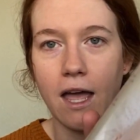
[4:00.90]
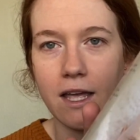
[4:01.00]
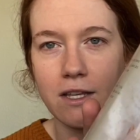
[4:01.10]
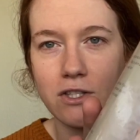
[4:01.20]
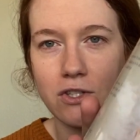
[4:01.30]

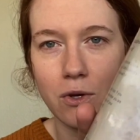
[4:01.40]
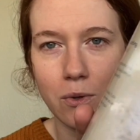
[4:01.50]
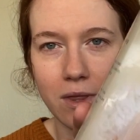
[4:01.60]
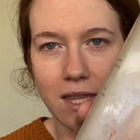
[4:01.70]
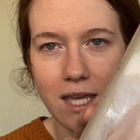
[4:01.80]

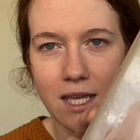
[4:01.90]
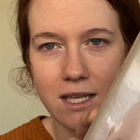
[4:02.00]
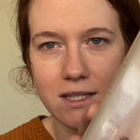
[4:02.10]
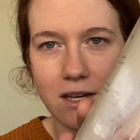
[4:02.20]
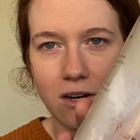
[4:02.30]
So
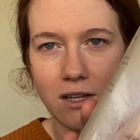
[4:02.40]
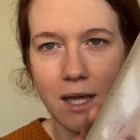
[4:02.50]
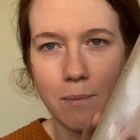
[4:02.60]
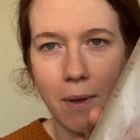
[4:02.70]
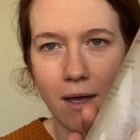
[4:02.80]
these are
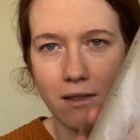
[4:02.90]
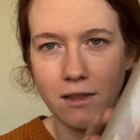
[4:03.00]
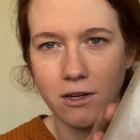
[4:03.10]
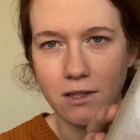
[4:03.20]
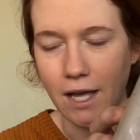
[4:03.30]
like
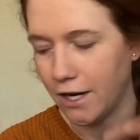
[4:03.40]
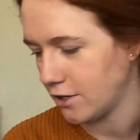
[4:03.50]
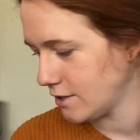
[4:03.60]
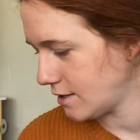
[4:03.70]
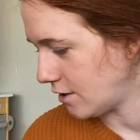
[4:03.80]
little
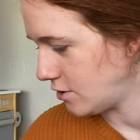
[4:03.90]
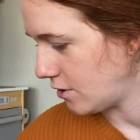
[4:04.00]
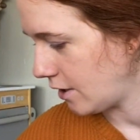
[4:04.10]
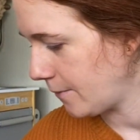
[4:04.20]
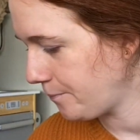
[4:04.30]
liners. I'll show
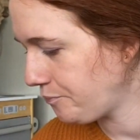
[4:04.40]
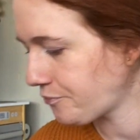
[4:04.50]
you.